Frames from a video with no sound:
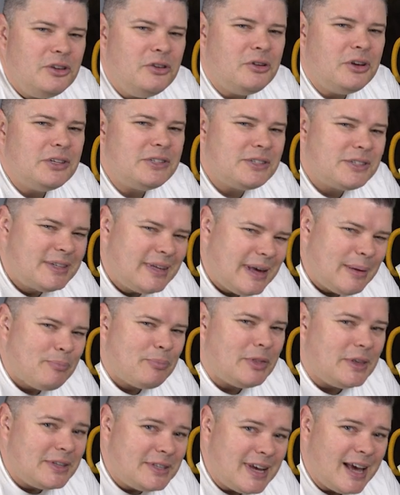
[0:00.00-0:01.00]
you can
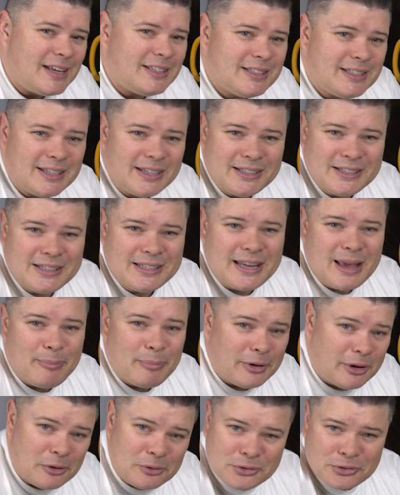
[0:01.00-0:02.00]
skip the testing
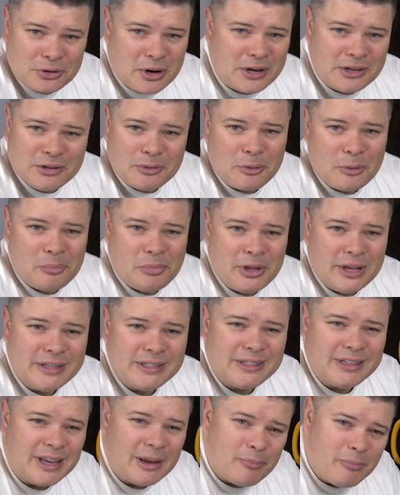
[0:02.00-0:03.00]
step and go straight to
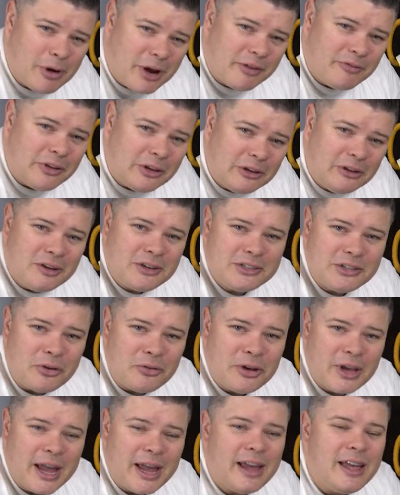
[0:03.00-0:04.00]
replacing it. But if it looks
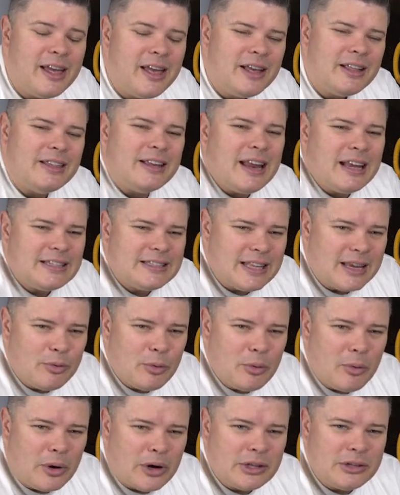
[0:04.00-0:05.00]
okay, the next thing
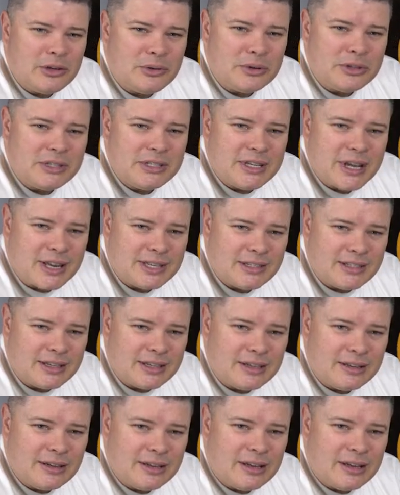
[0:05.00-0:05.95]
we wanna do is test it.